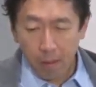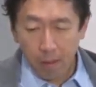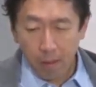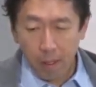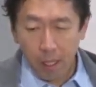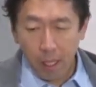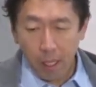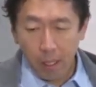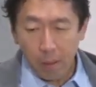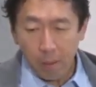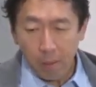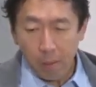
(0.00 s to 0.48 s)

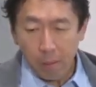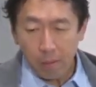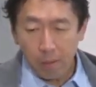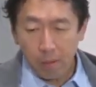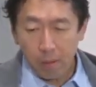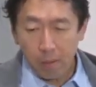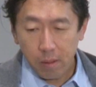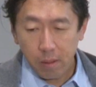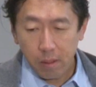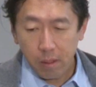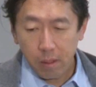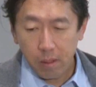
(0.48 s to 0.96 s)
now,
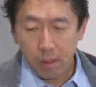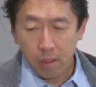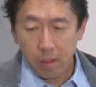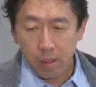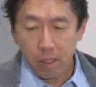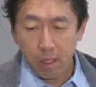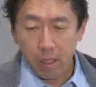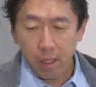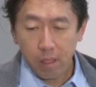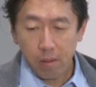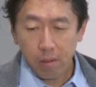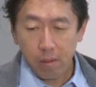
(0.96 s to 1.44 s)

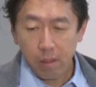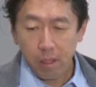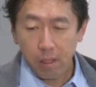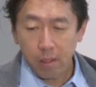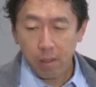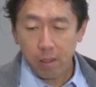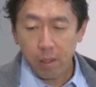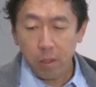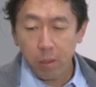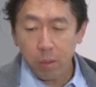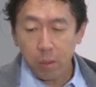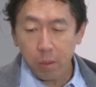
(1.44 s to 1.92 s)
there
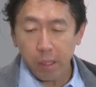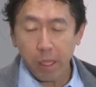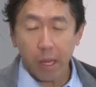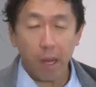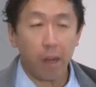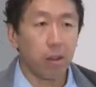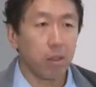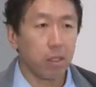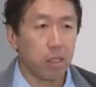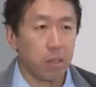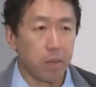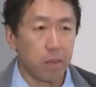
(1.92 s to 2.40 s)
are two
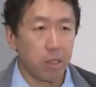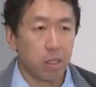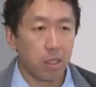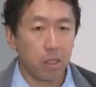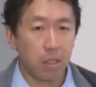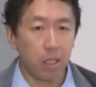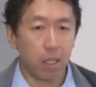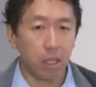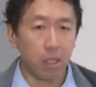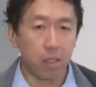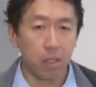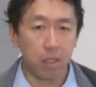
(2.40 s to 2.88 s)

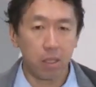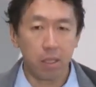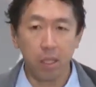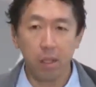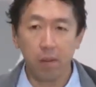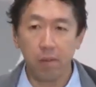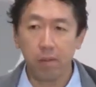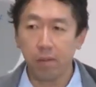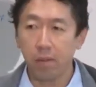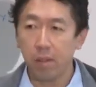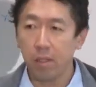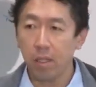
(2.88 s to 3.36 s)
characteristics
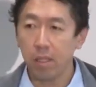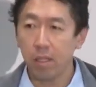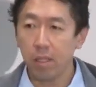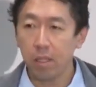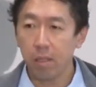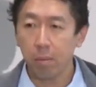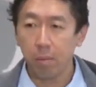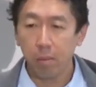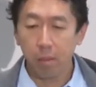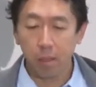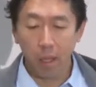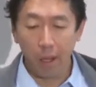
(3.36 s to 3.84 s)
of
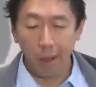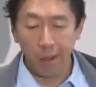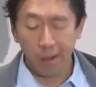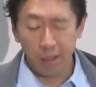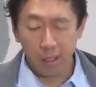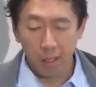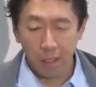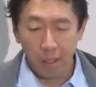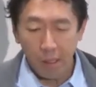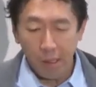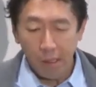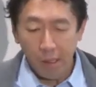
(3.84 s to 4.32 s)
this
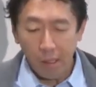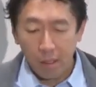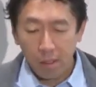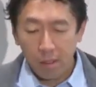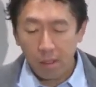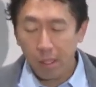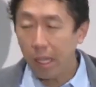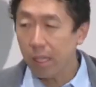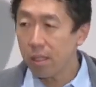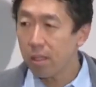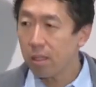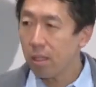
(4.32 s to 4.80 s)
plot
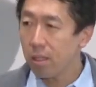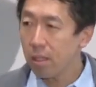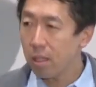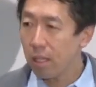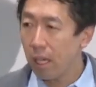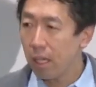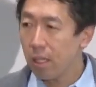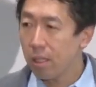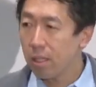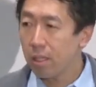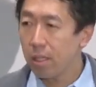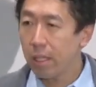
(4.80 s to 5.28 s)
that
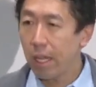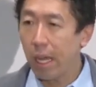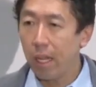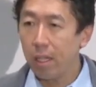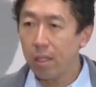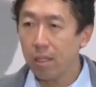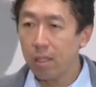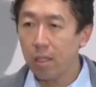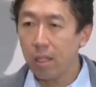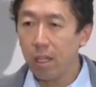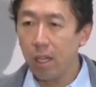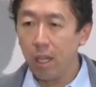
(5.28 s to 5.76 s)
suggest
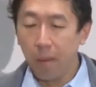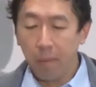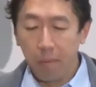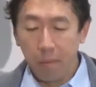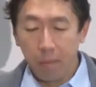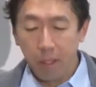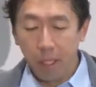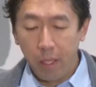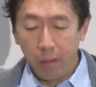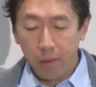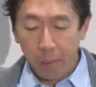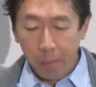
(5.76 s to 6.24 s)
that
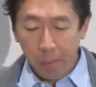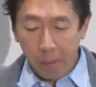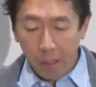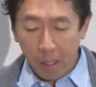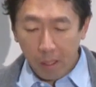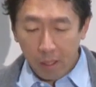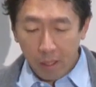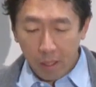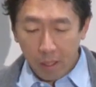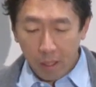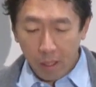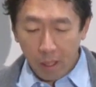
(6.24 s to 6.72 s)
if you
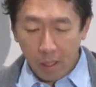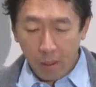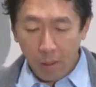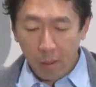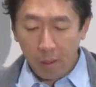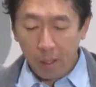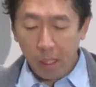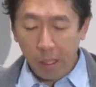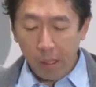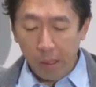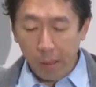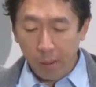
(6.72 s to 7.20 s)
plot the
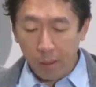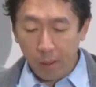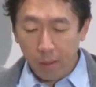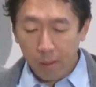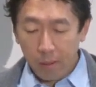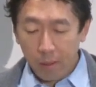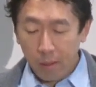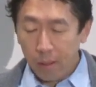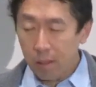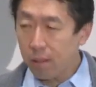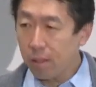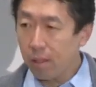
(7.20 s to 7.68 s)
learning
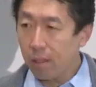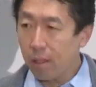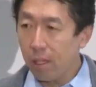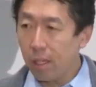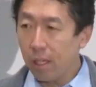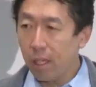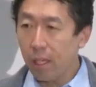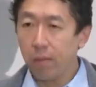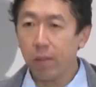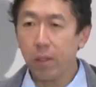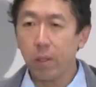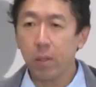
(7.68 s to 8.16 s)
curves,
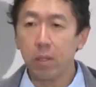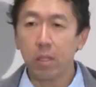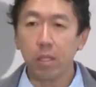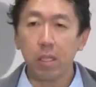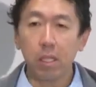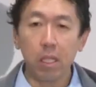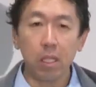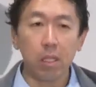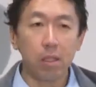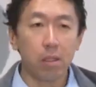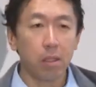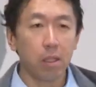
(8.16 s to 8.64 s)
if you
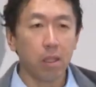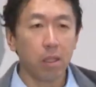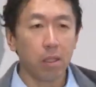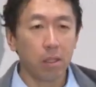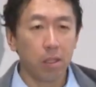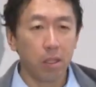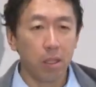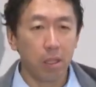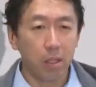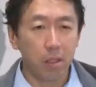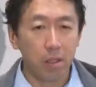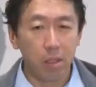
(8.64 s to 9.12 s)
see
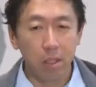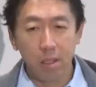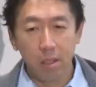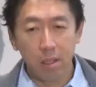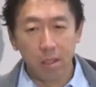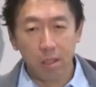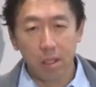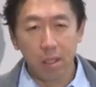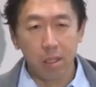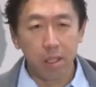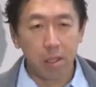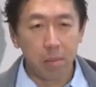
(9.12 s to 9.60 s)

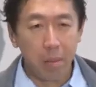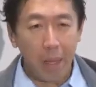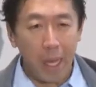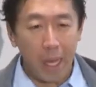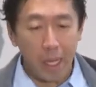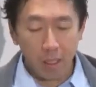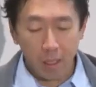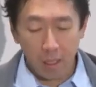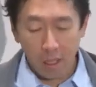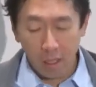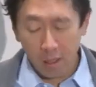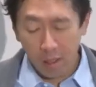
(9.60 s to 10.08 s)
this
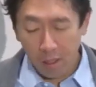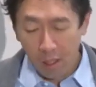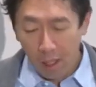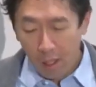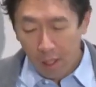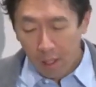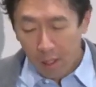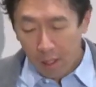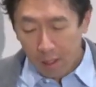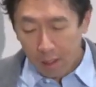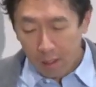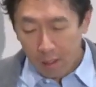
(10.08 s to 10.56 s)
pattern,
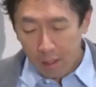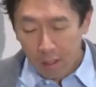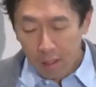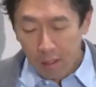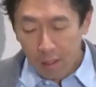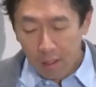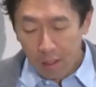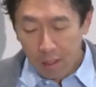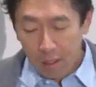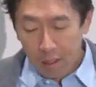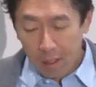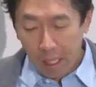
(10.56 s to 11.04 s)

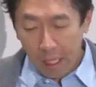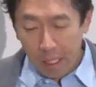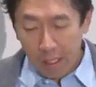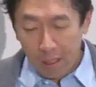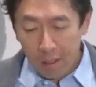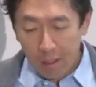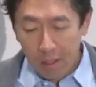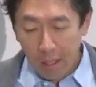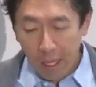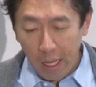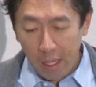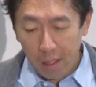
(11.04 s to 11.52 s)
this
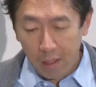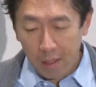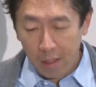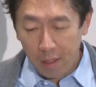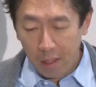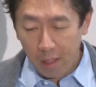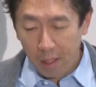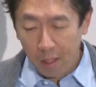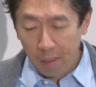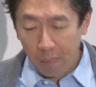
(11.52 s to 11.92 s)
suggests that